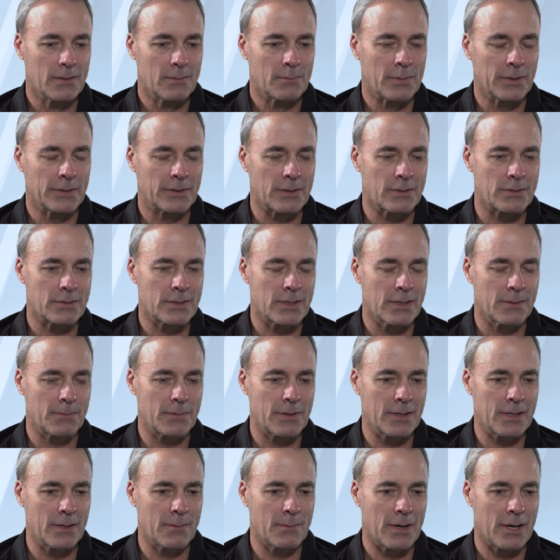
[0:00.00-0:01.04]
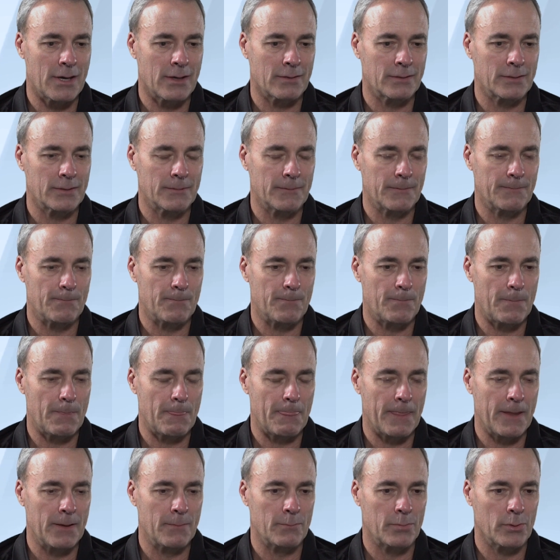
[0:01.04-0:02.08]
but there's something about
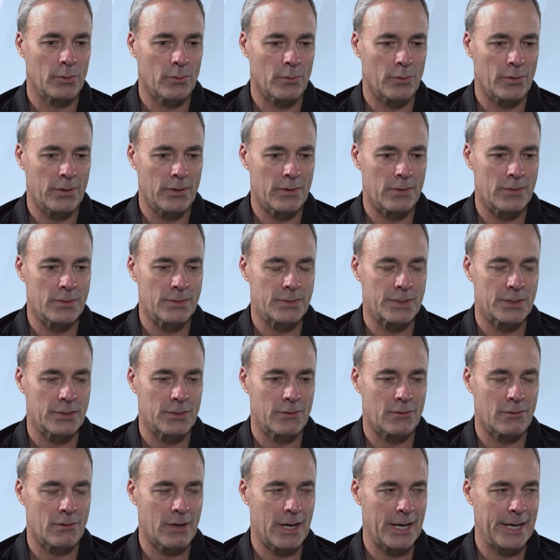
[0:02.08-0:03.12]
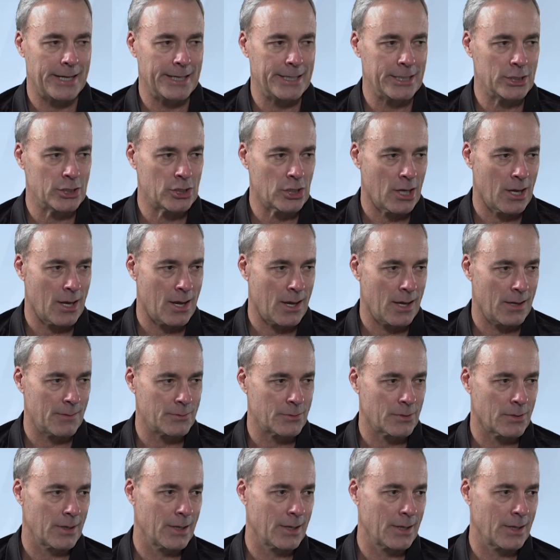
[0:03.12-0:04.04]
employers and creating jobs,